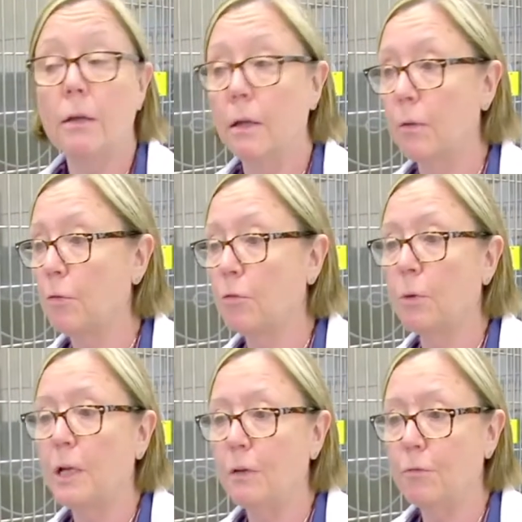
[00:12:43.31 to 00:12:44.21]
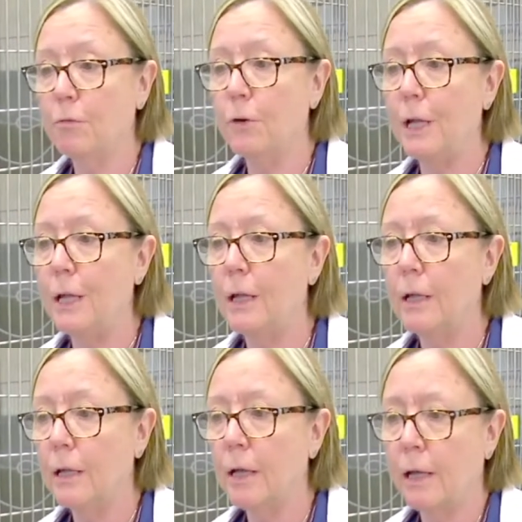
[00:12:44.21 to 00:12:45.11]
He was running free,
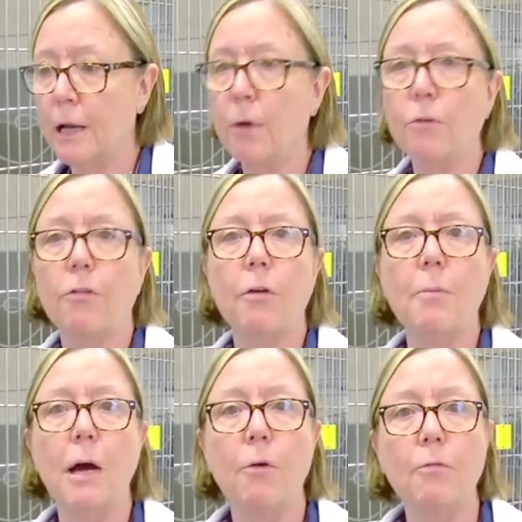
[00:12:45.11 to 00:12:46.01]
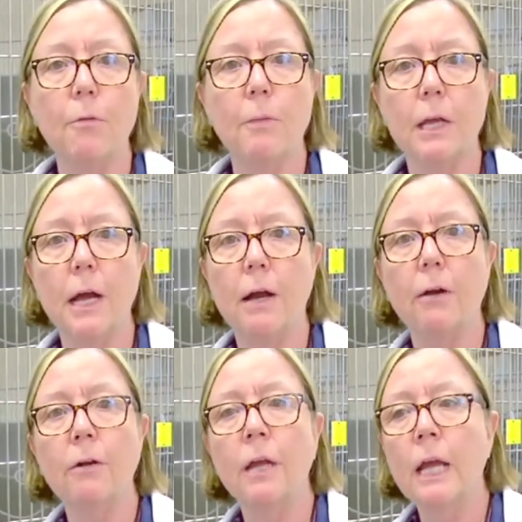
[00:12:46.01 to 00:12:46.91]
got out somehow from the
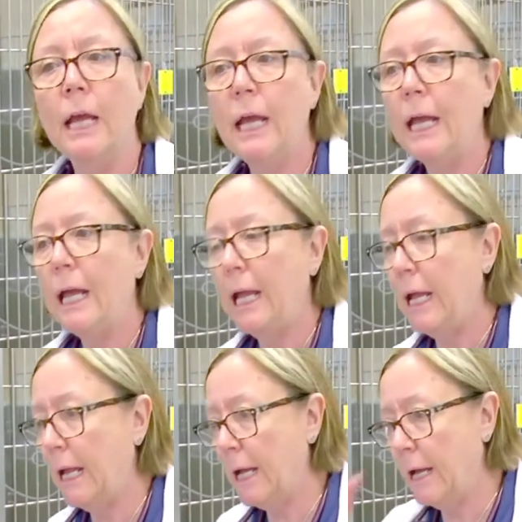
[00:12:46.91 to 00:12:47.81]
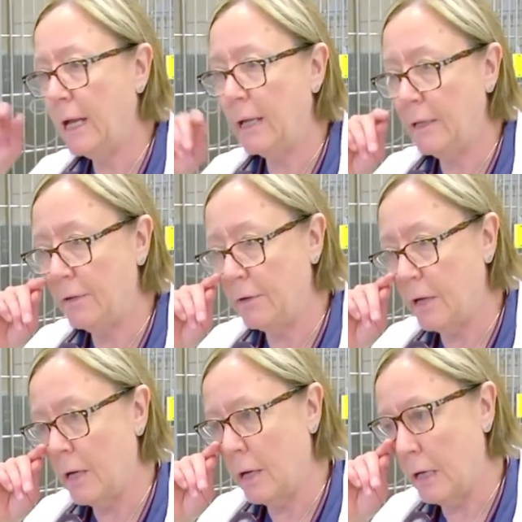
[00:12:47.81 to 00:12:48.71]
yard, and
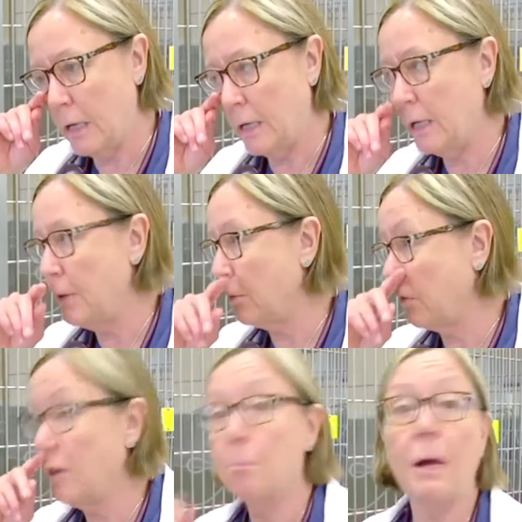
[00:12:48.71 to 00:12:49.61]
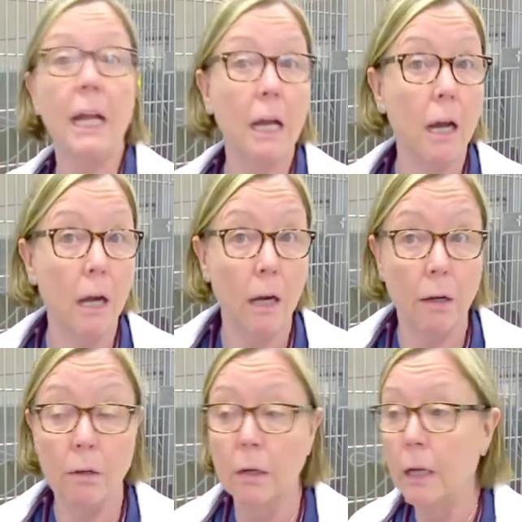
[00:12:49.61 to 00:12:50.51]
uh, he was hit by a
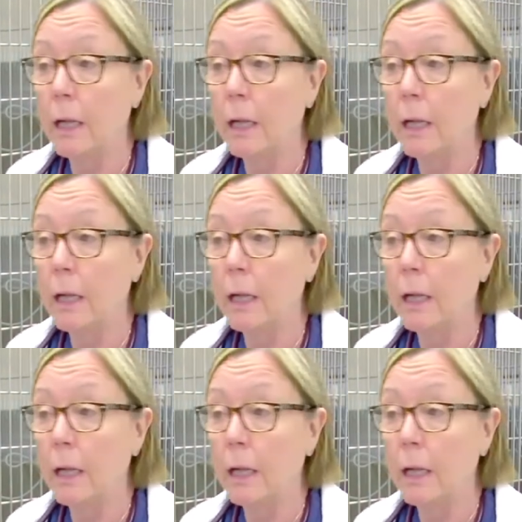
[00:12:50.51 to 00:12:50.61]
car